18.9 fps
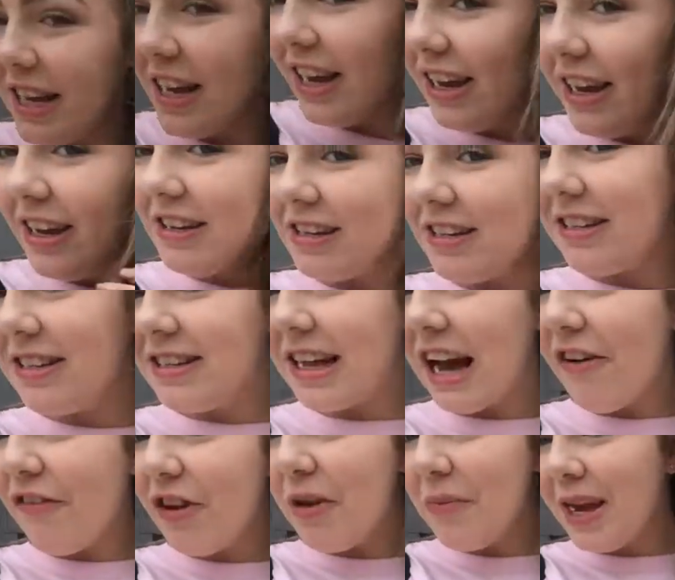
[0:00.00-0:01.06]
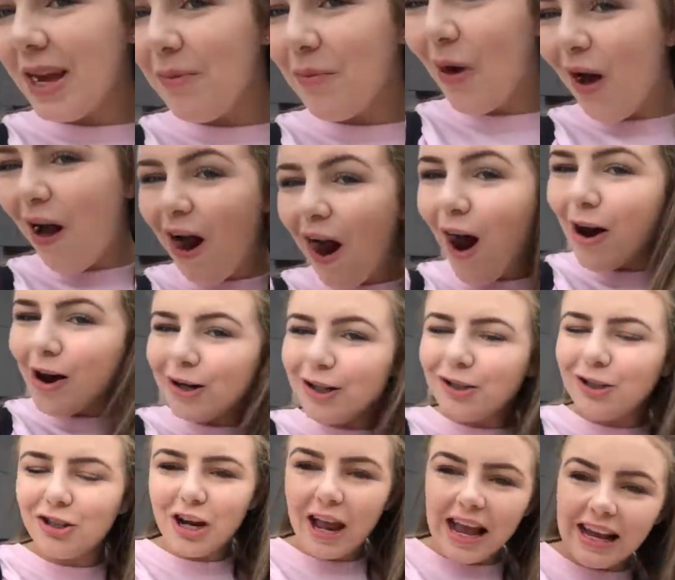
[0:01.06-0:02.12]
the Safi Bee
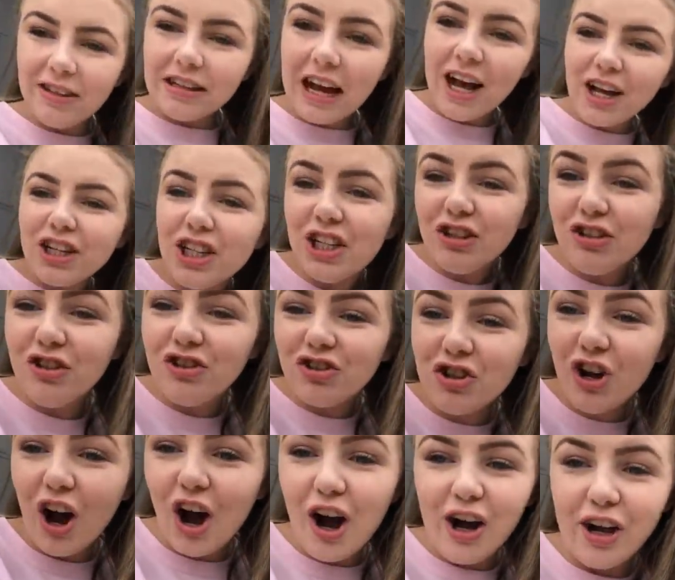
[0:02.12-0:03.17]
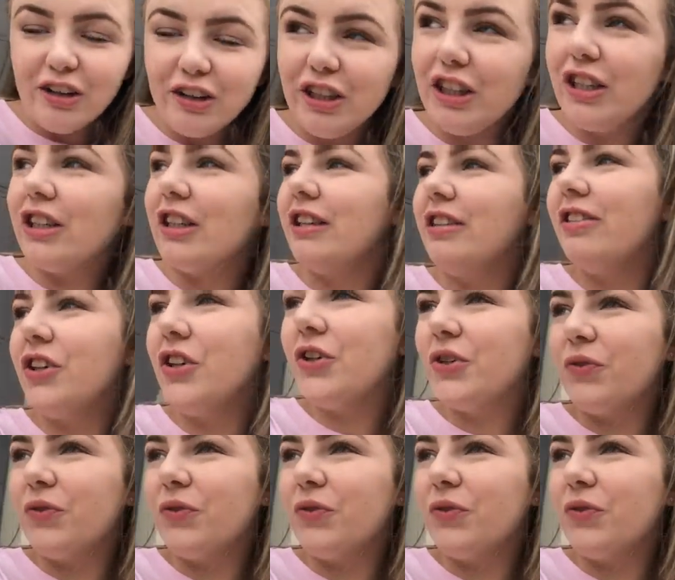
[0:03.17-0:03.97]
merch. It's actually so cute and so